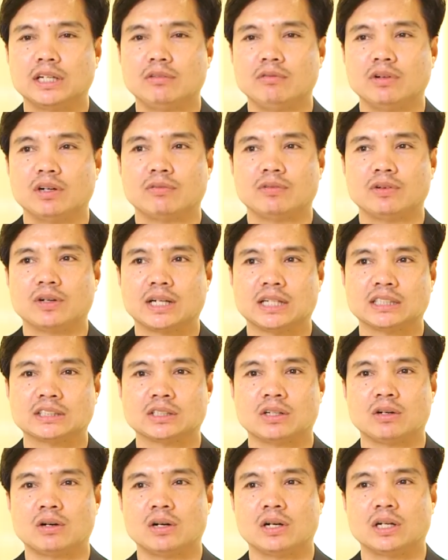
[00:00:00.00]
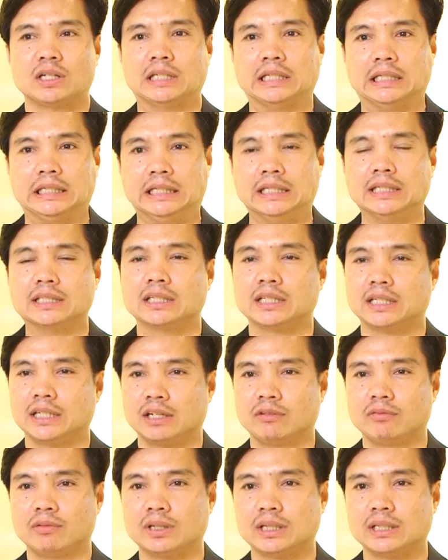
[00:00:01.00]
network focus on
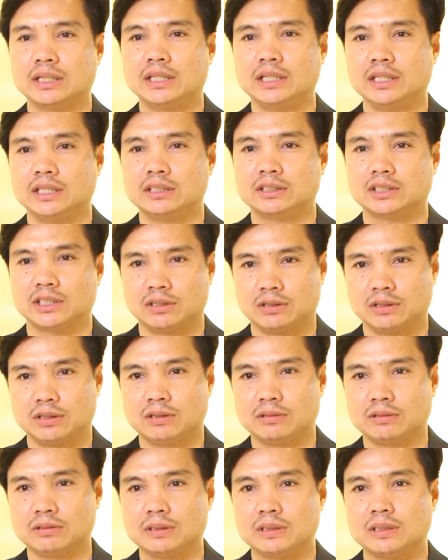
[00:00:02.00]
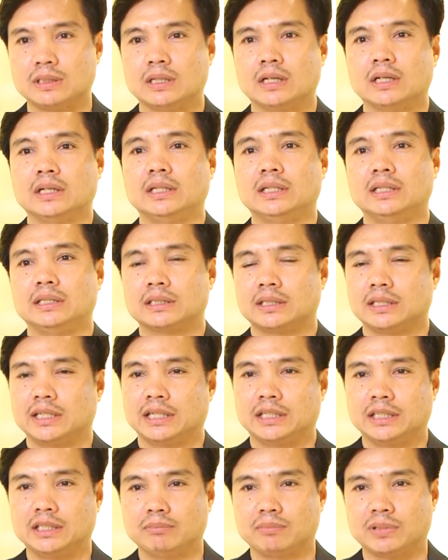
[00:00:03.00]
internet working in general,
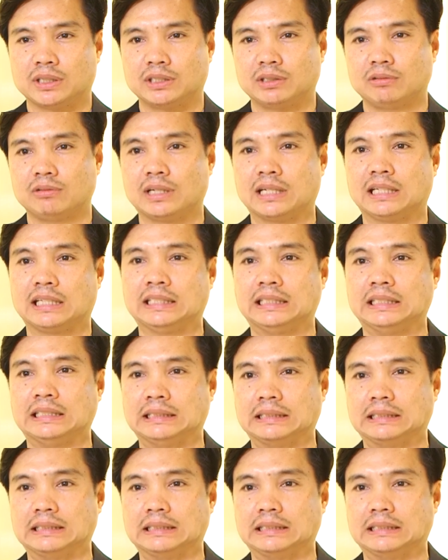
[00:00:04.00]
internet in particularly.